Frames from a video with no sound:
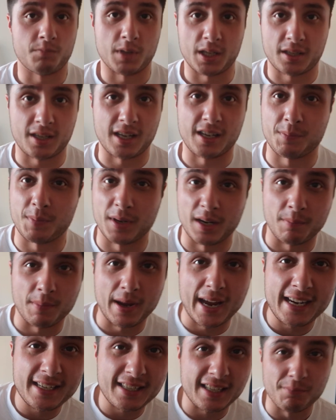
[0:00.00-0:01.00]
I say it's been
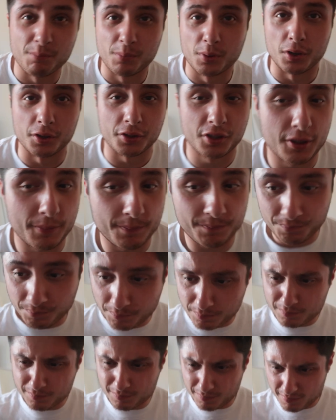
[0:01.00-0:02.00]
amazing. But
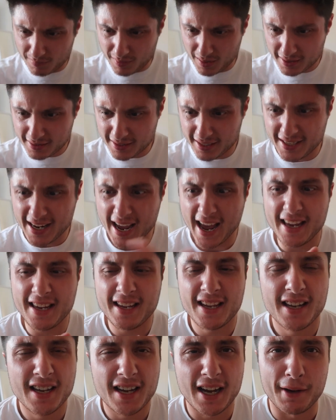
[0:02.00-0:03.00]

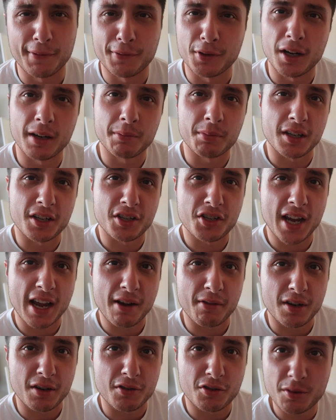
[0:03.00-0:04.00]
today I thought I'm going to
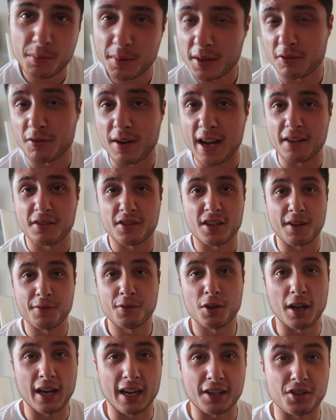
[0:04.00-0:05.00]
share with you some of the grounds that
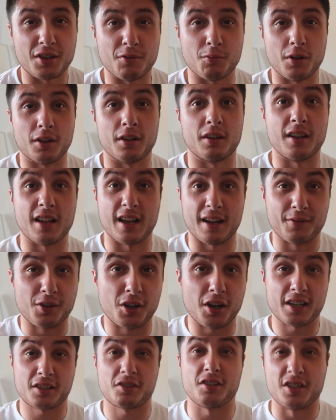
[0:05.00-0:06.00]
I've not
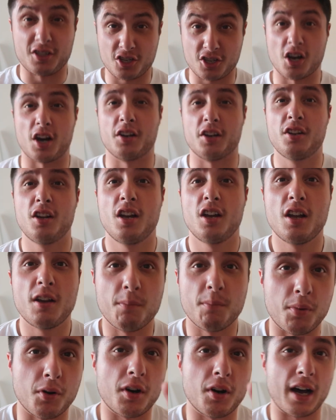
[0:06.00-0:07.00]
actually done,
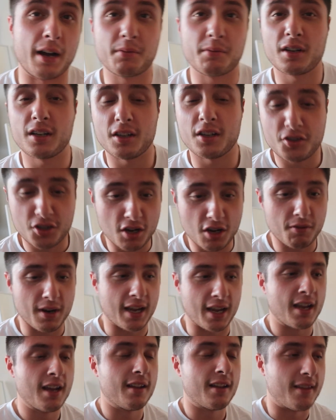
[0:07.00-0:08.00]
but I'm going to do
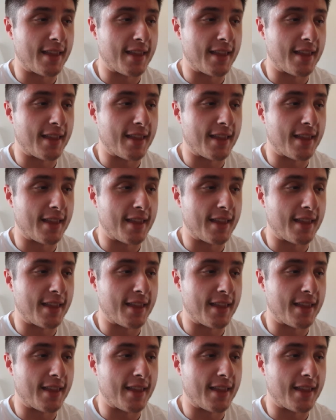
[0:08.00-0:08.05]
it.